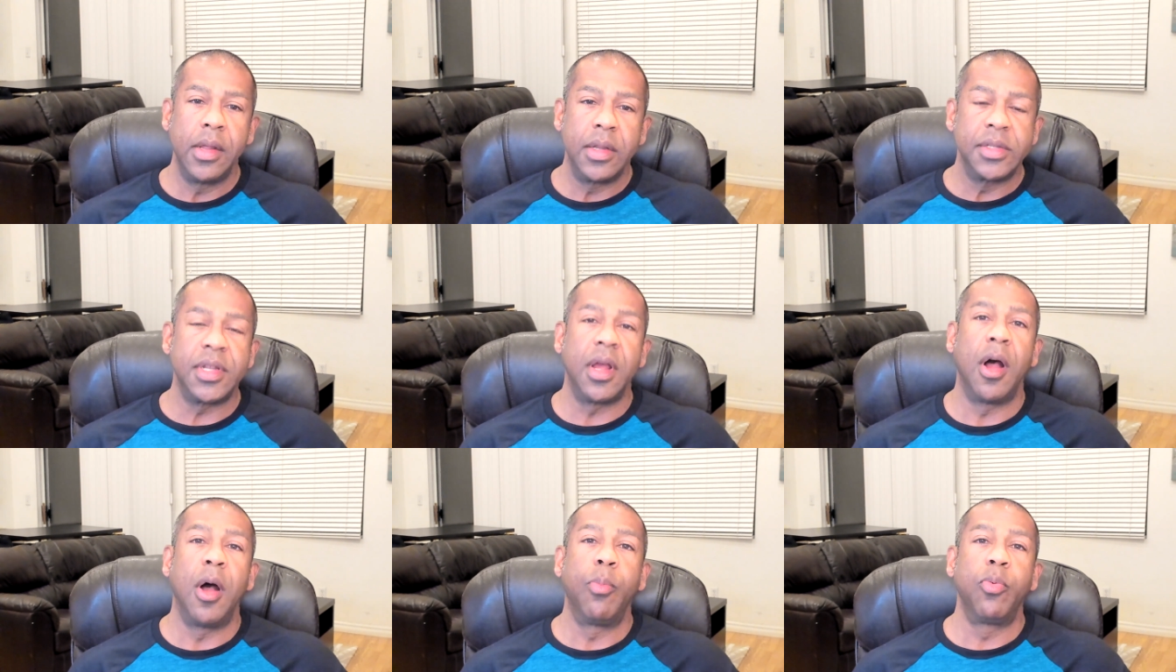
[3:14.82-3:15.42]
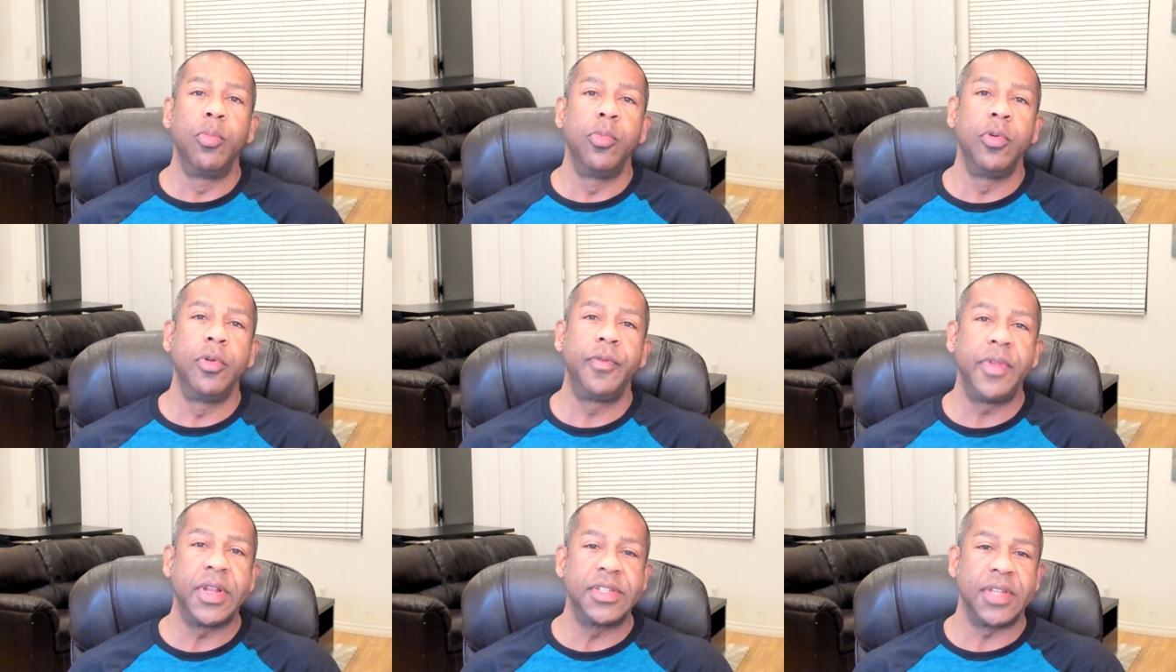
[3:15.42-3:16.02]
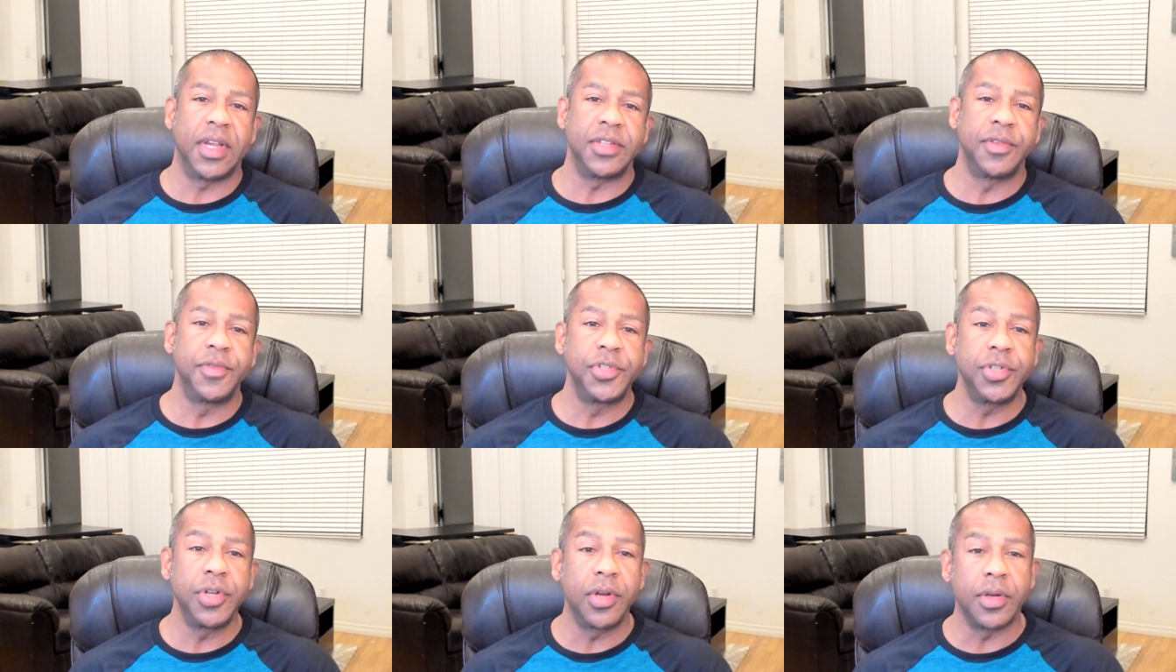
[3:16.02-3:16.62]
to help remove the excessive
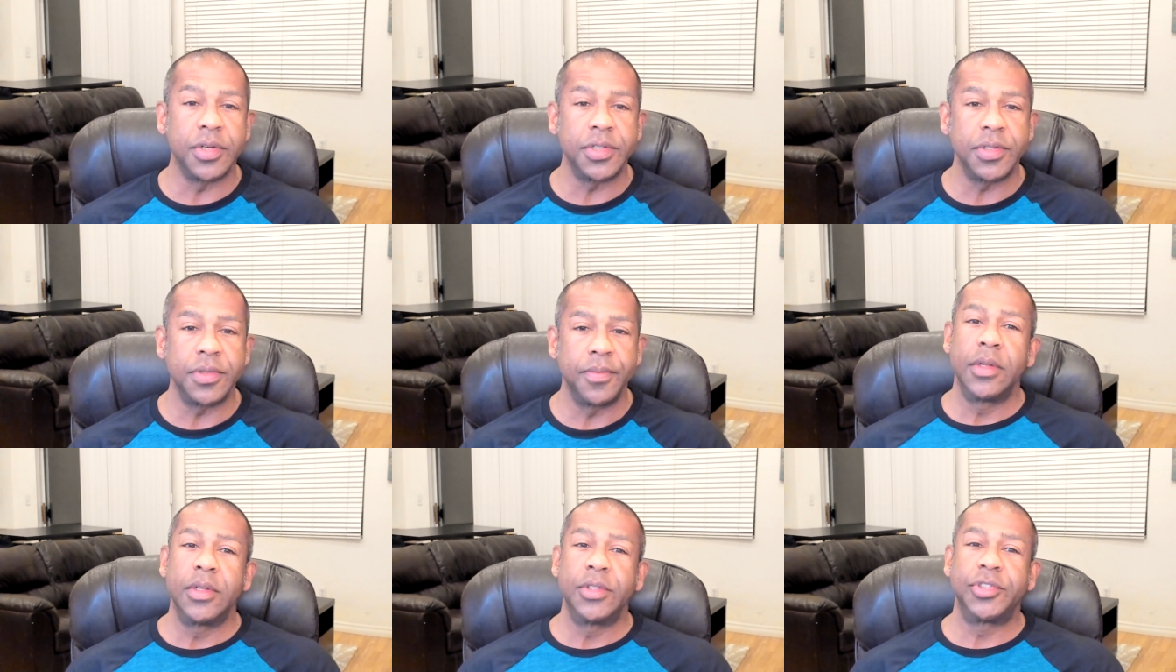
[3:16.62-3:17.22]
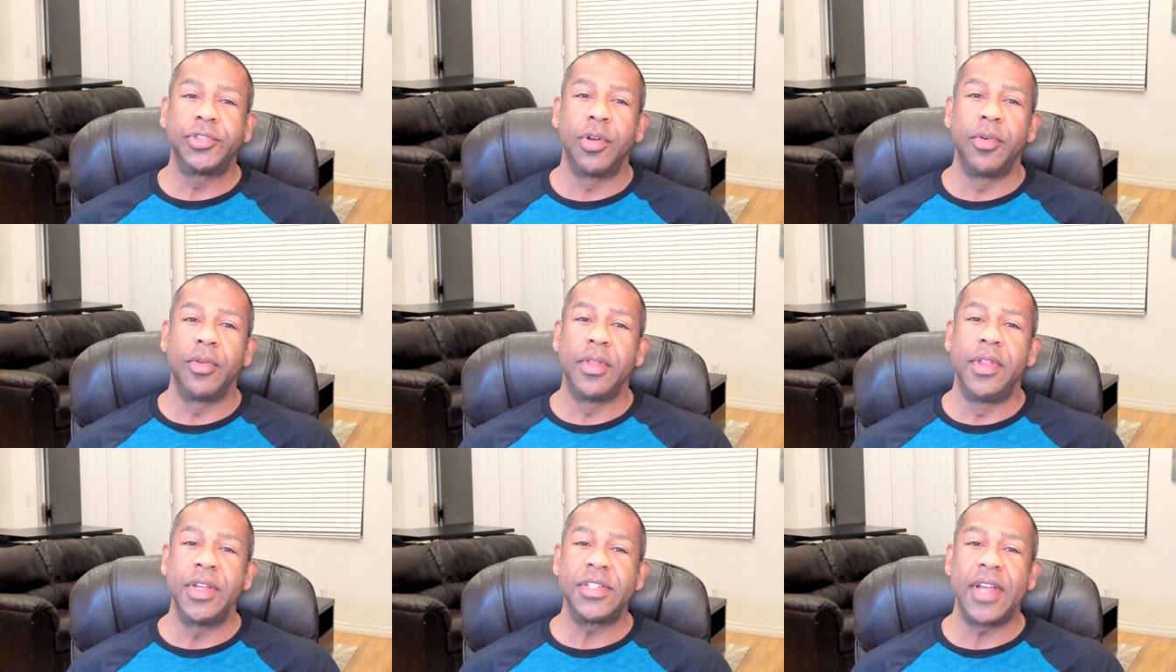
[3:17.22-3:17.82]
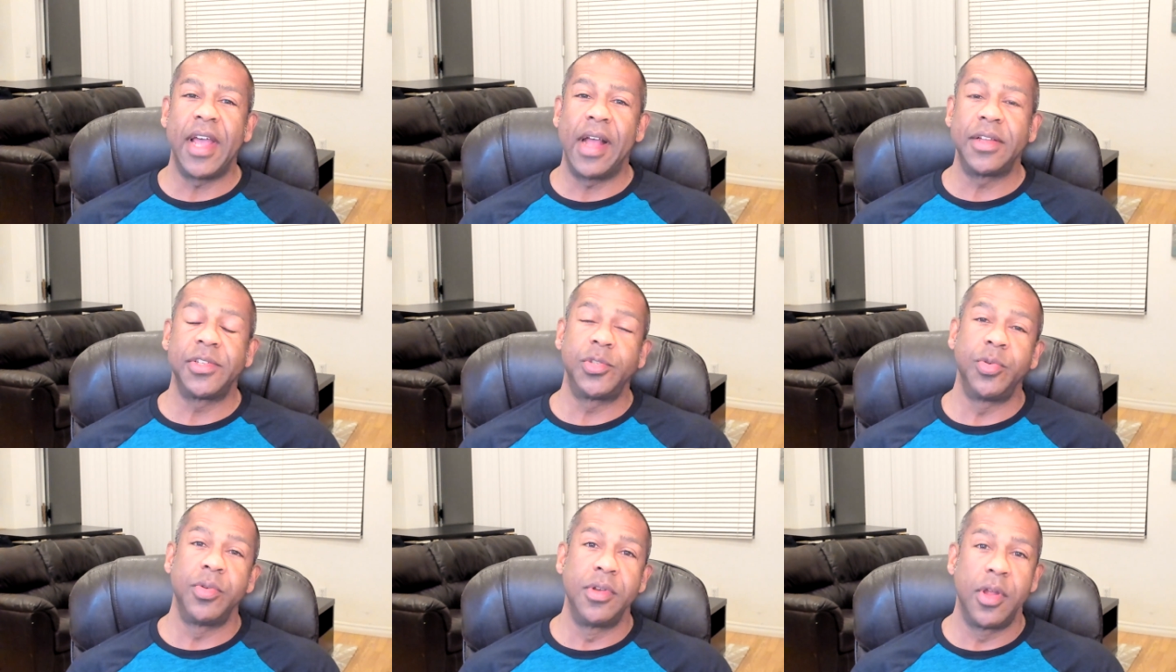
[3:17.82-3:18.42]
sugars. So this adds
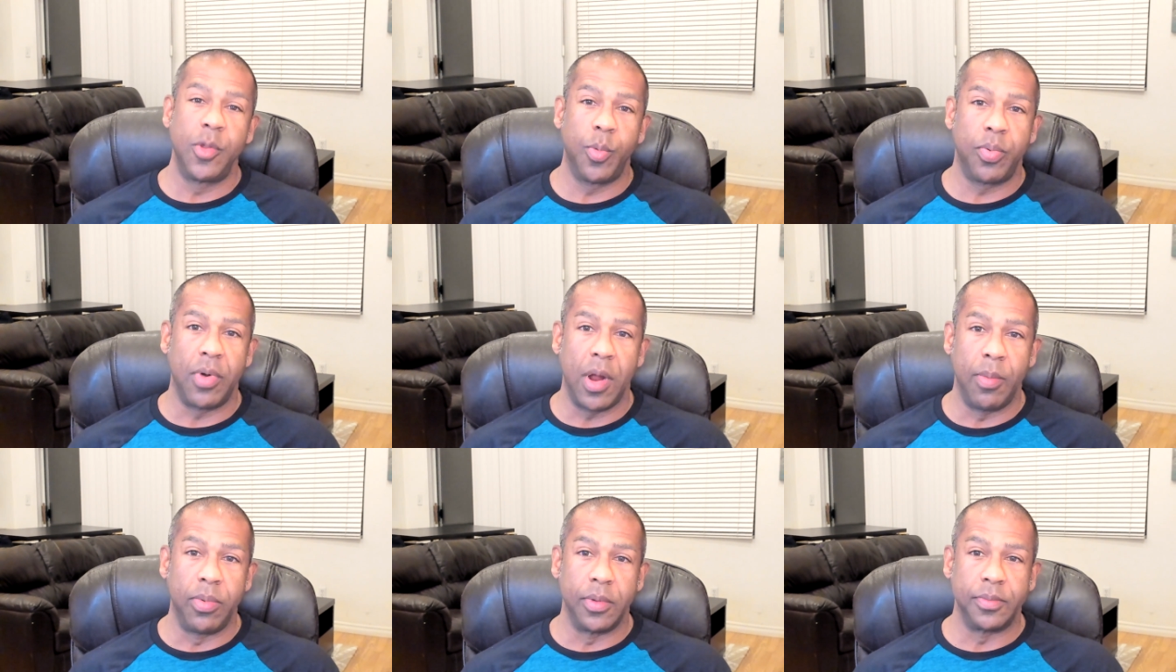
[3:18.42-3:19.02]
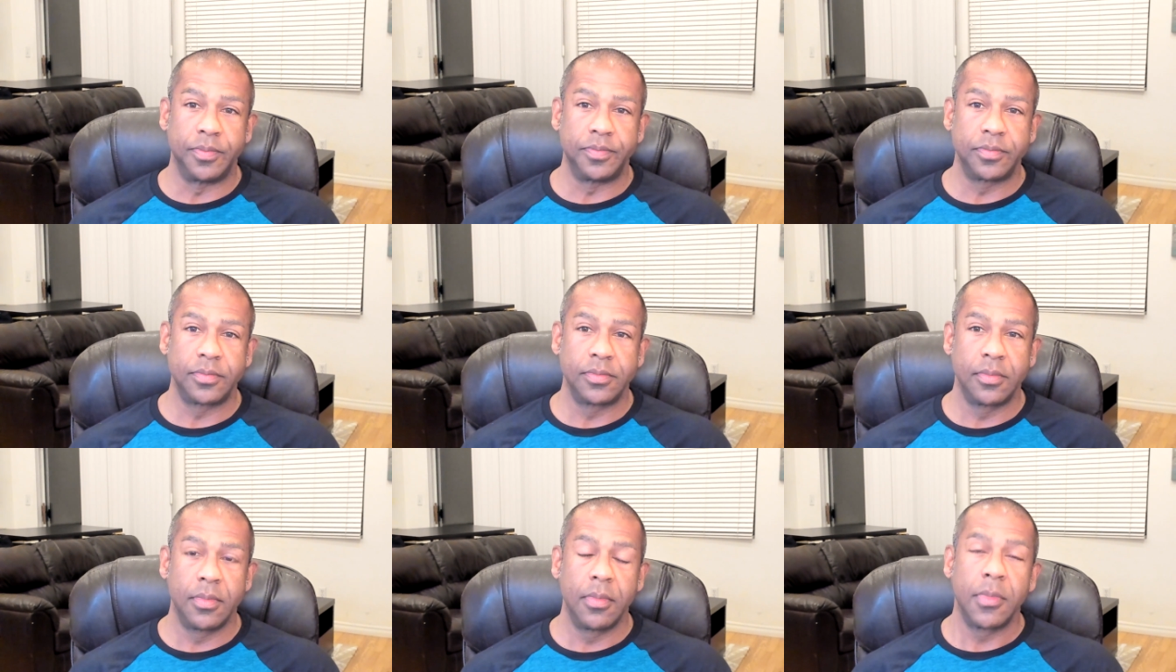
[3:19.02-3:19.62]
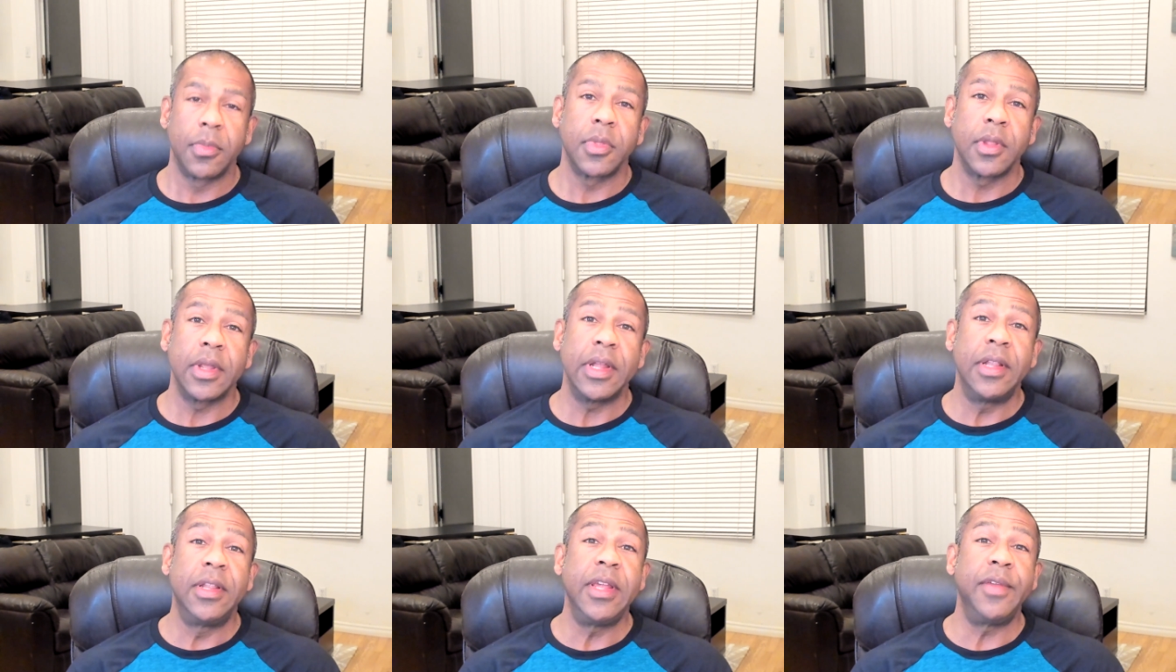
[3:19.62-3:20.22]
to another problem,
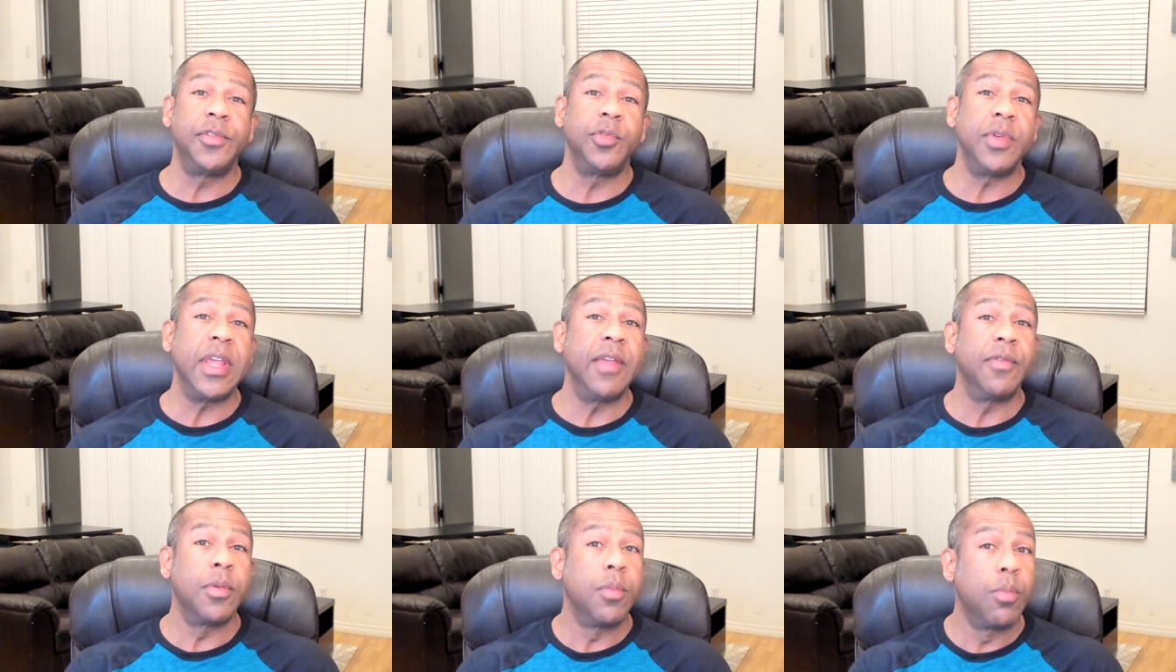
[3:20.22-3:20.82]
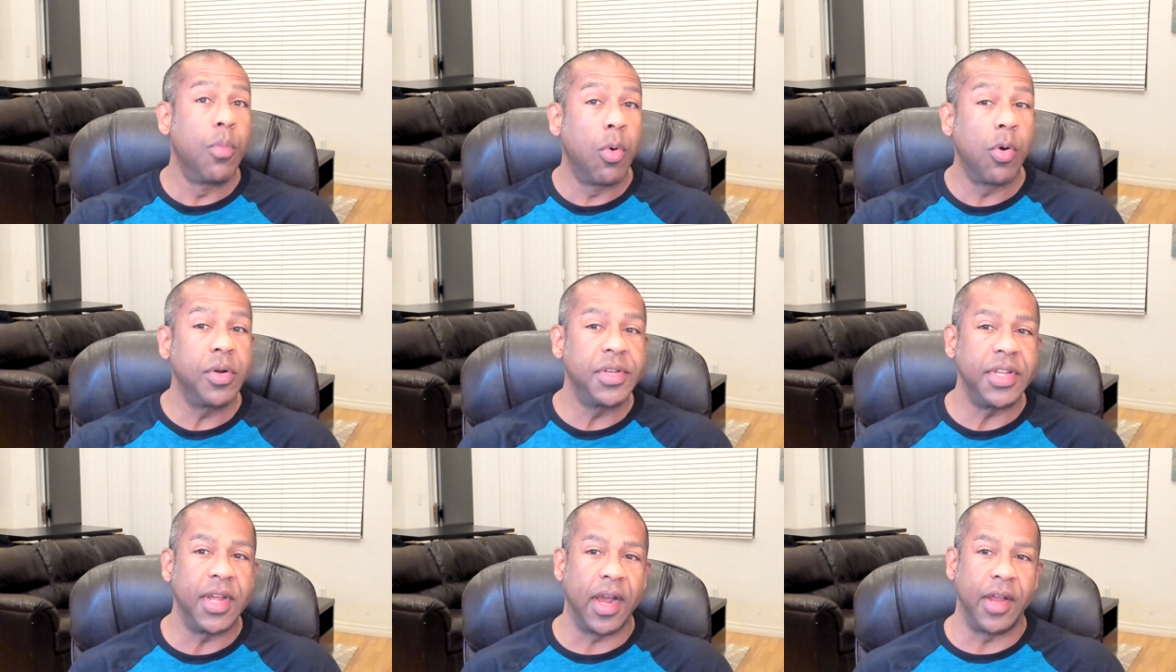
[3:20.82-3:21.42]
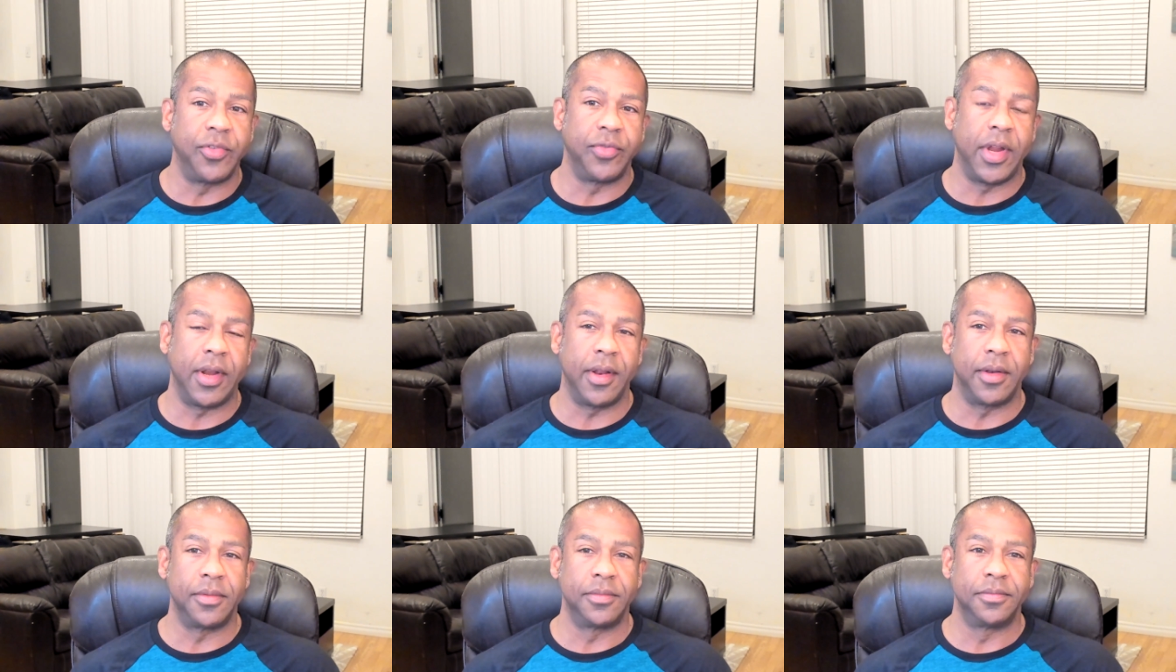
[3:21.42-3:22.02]
leaves you even more dehydrated,